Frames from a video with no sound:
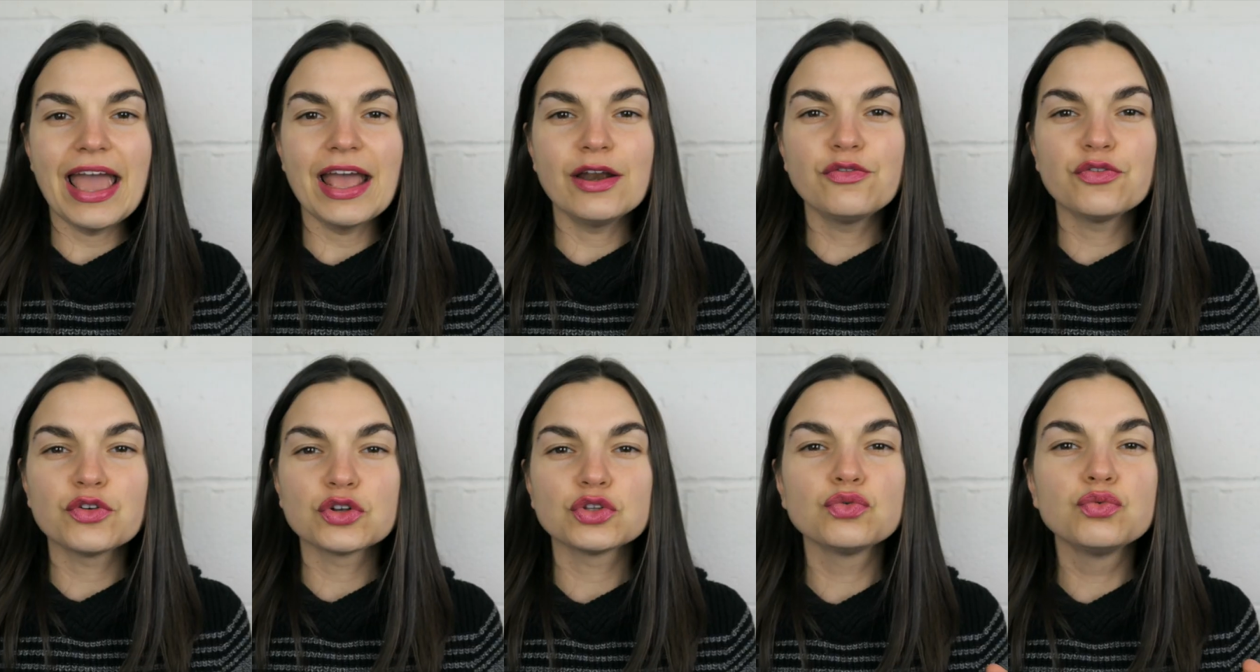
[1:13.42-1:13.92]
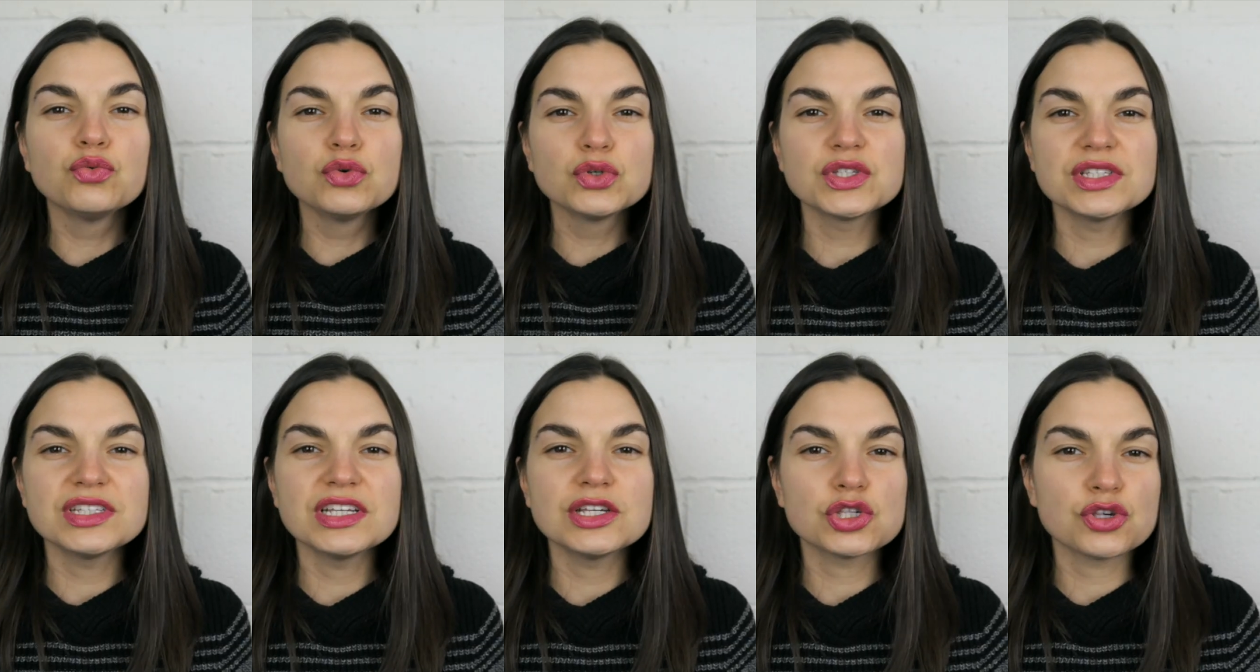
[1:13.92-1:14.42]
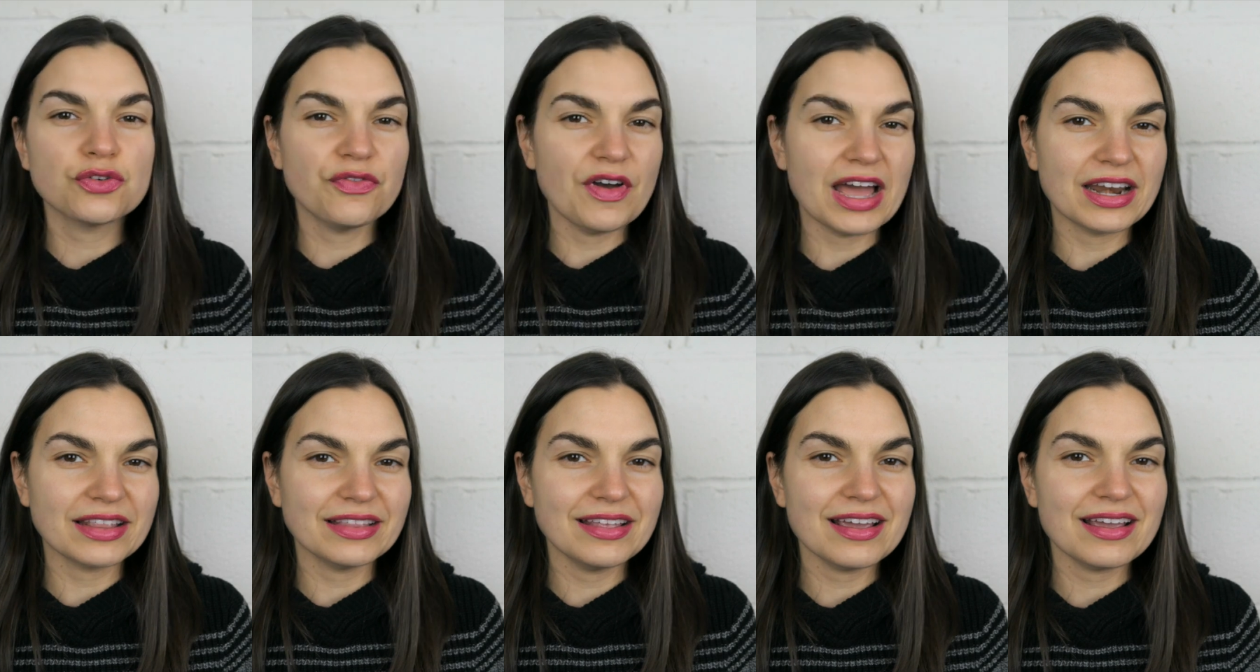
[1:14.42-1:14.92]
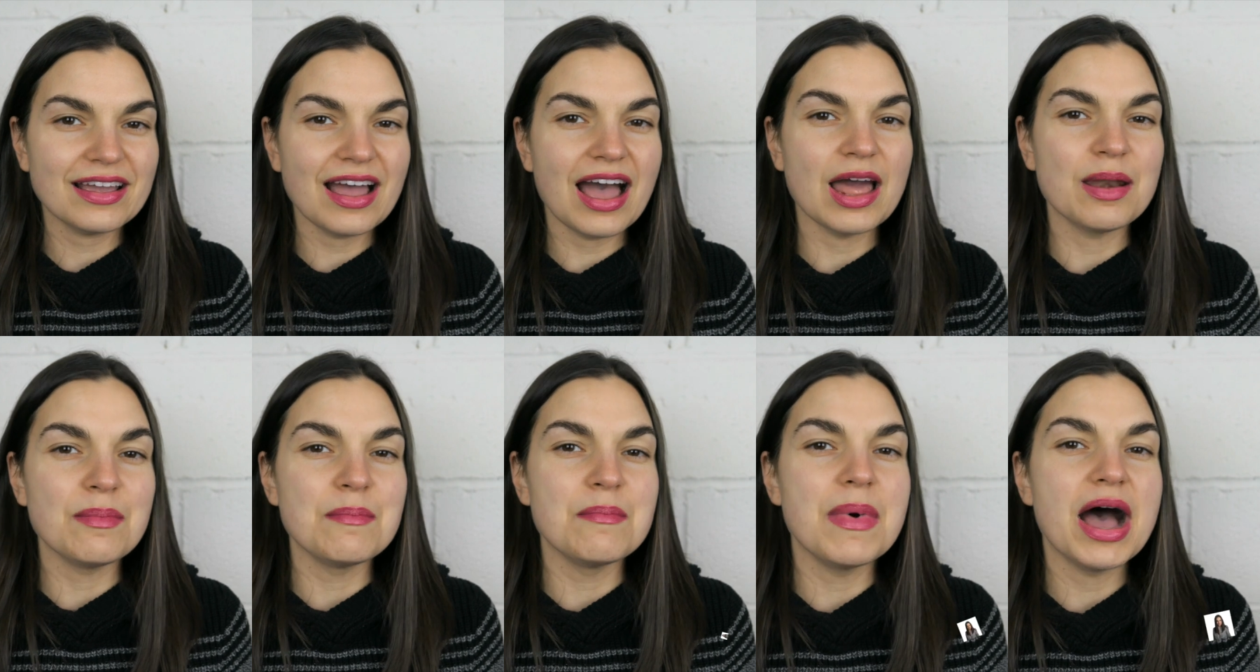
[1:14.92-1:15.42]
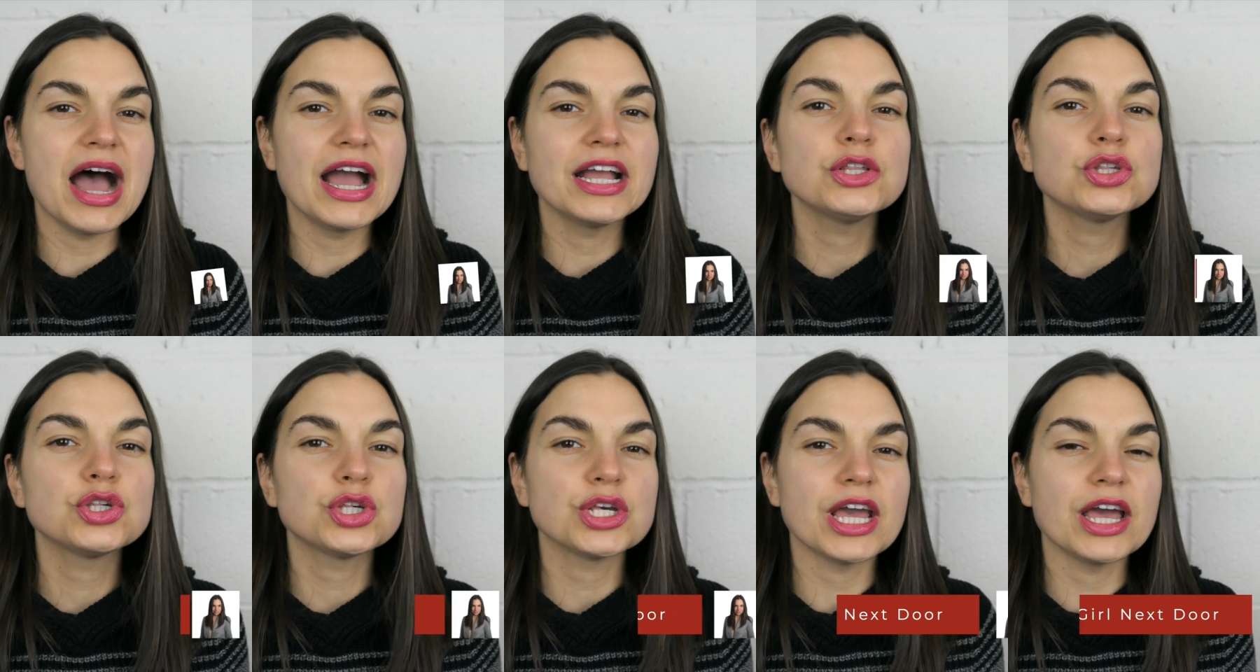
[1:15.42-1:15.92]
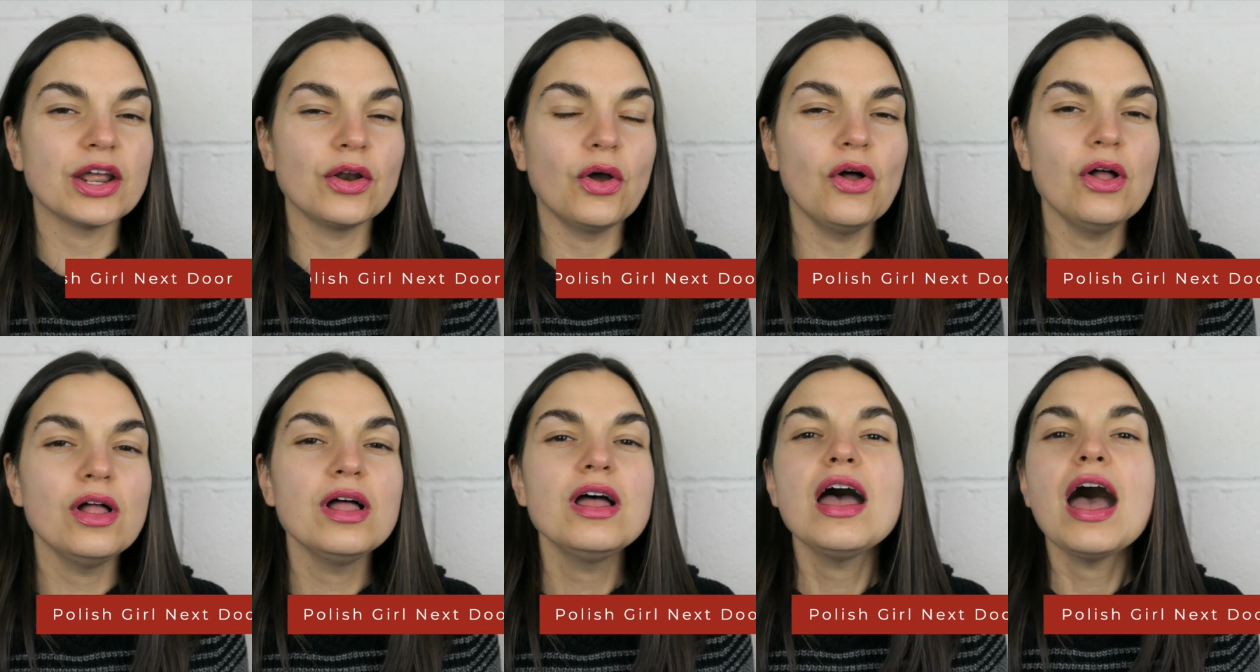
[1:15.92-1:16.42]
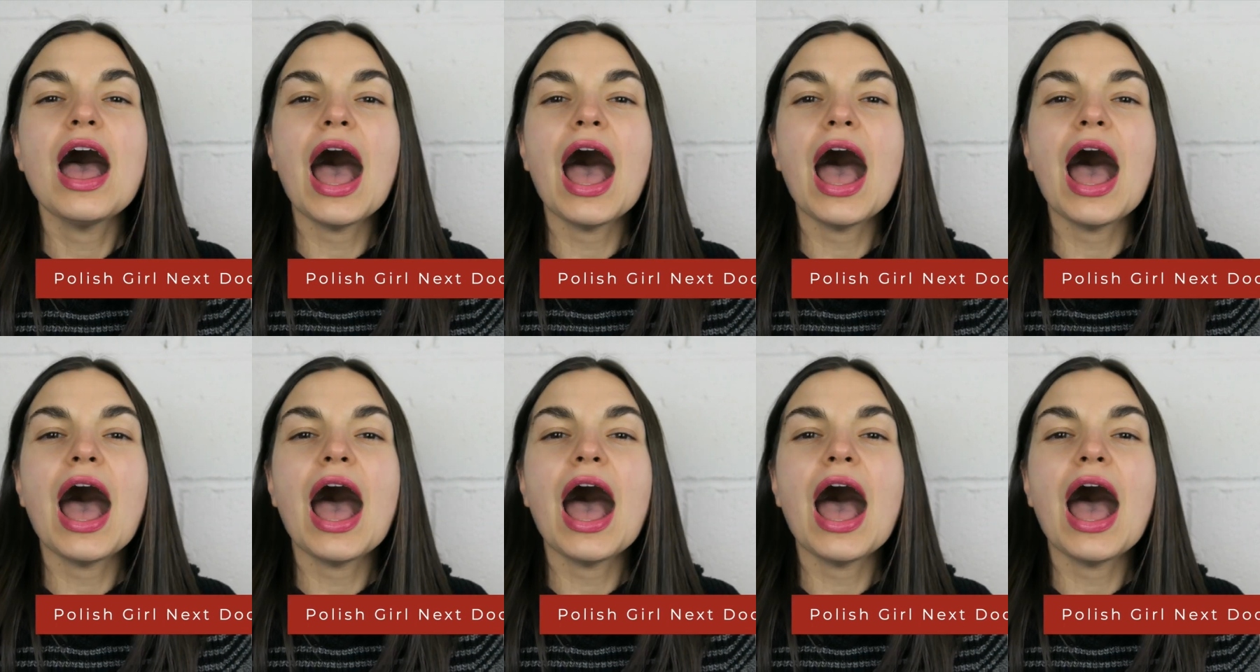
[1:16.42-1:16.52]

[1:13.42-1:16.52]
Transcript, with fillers: And for Tłusty Czwartek on my channel,